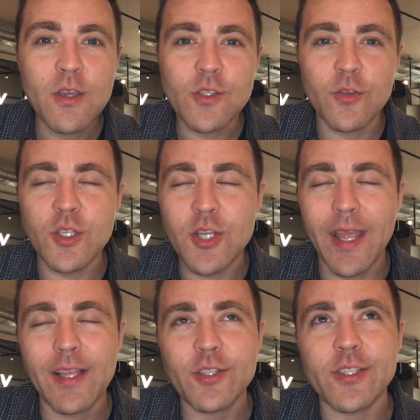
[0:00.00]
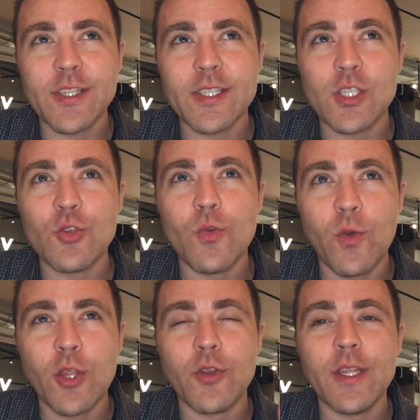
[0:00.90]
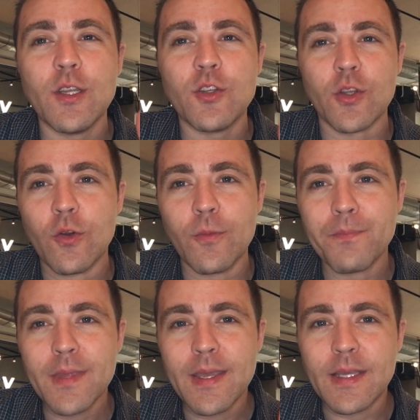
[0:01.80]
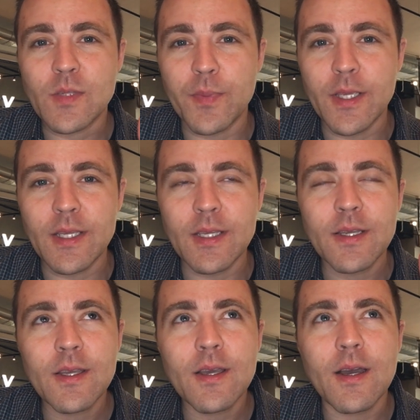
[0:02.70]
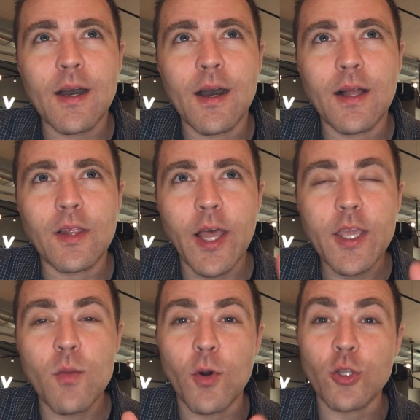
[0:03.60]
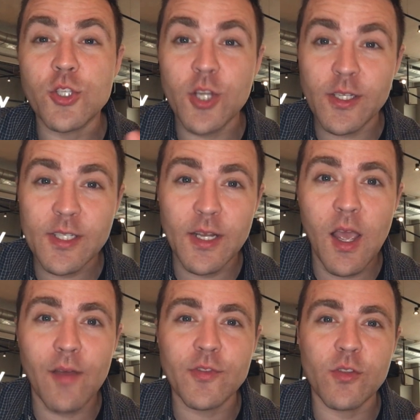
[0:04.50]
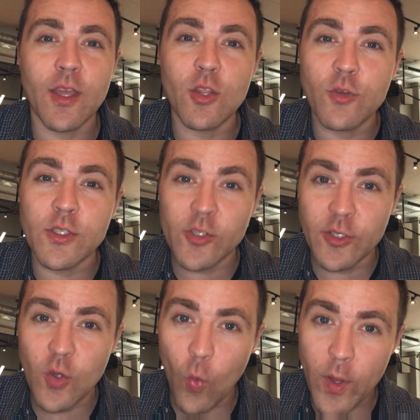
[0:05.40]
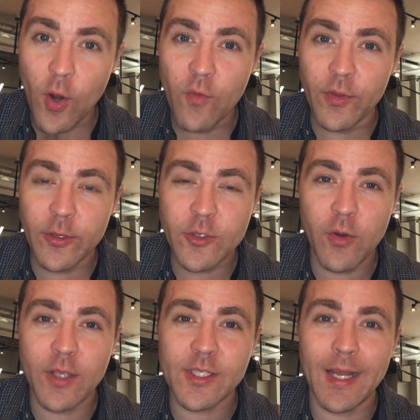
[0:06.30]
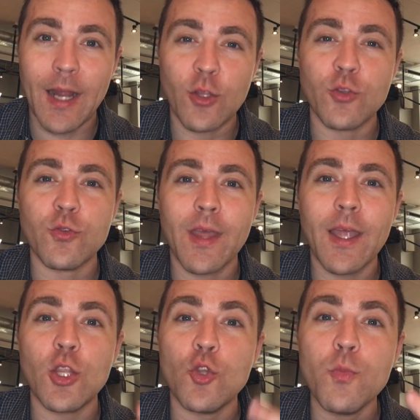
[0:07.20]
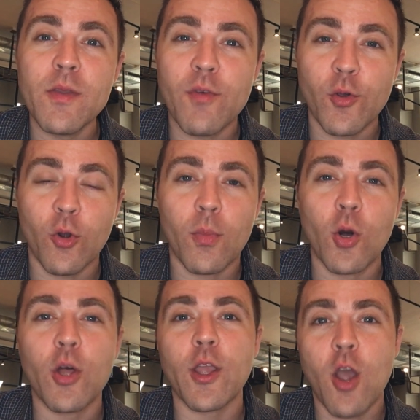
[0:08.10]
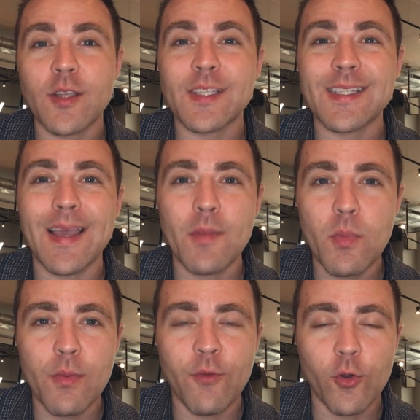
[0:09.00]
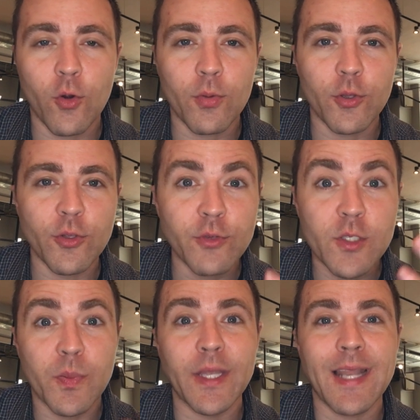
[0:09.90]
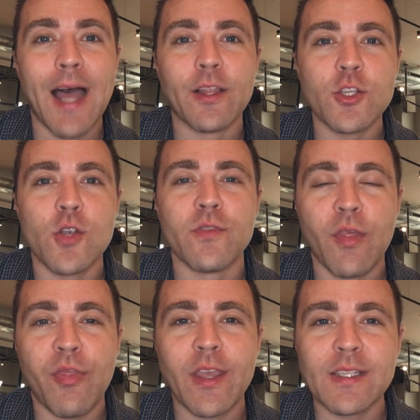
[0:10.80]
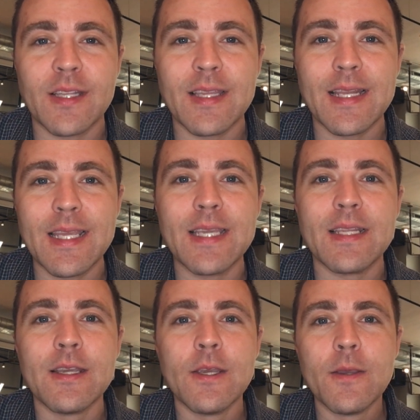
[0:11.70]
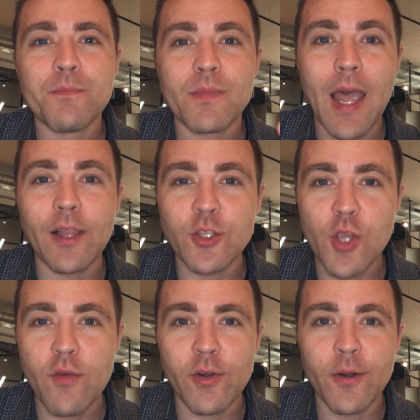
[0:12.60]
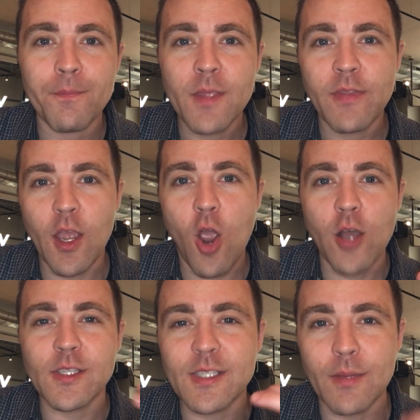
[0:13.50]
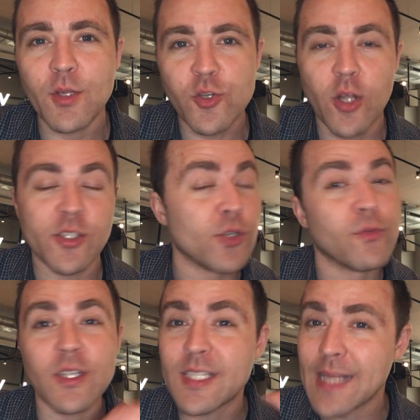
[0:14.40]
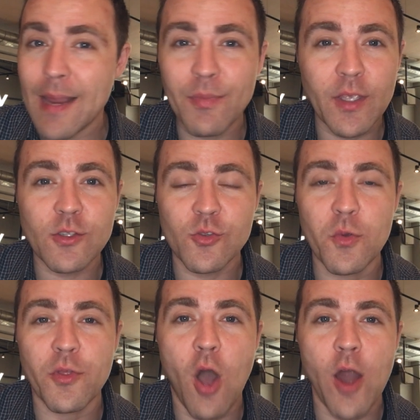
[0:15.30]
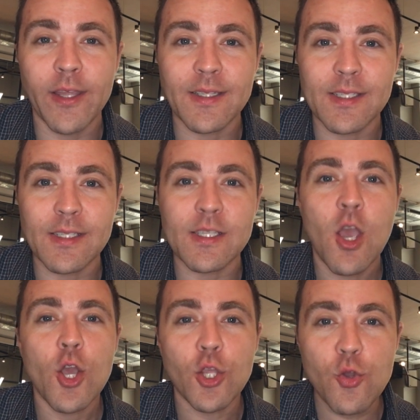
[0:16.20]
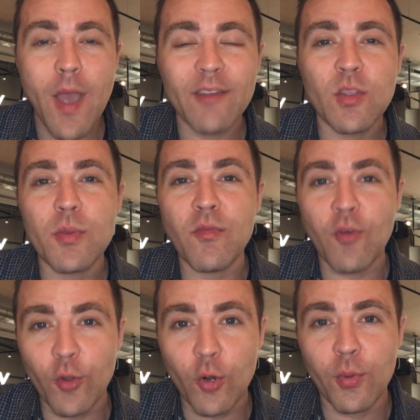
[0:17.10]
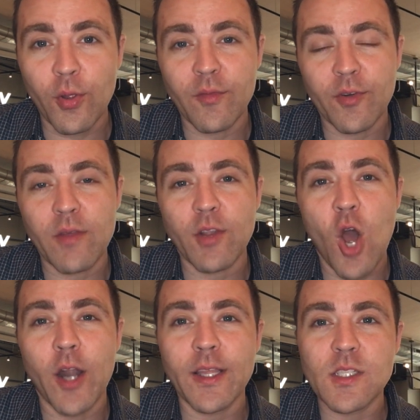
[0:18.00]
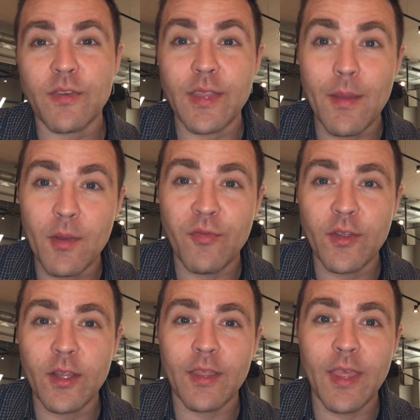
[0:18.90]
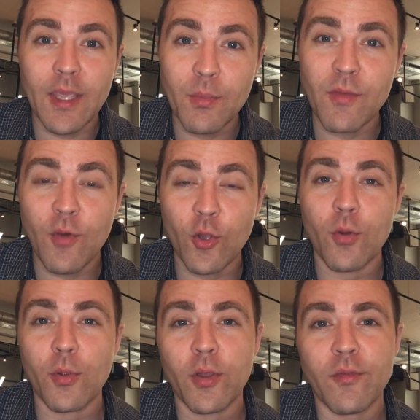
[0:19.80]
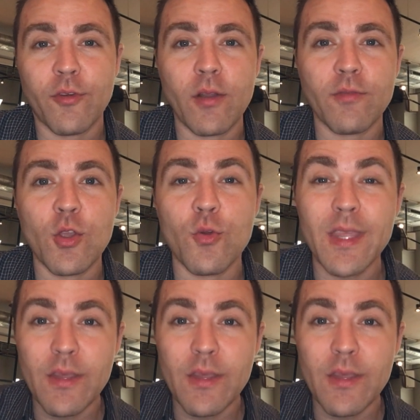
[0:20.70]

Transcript: So the challenge is this. What you need to do is be likable just enough so that you can start to win over their trust. And how do you do that? You be vulnerable. It causes them to be vulnerable. You display knowledge over the things that they need knowledge over. That causes them to trust you. The same thing is true with audiences. You have to be vulnerable in front of an audience for them to feel like they can be vulnerable in front of you.